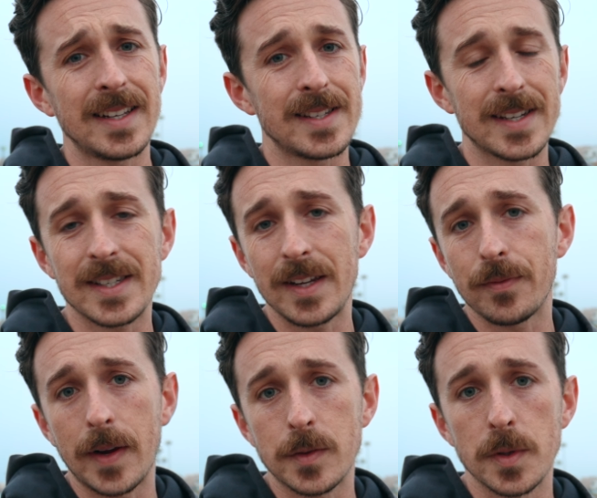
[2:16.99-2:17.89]
60
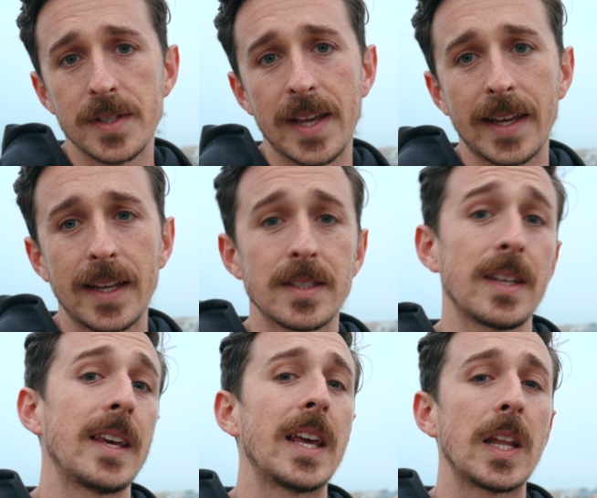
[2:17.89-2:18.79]
frames per second,
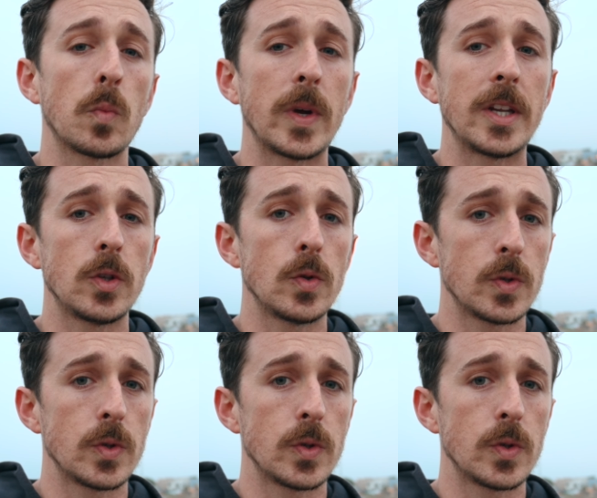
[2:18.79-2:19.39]
and when you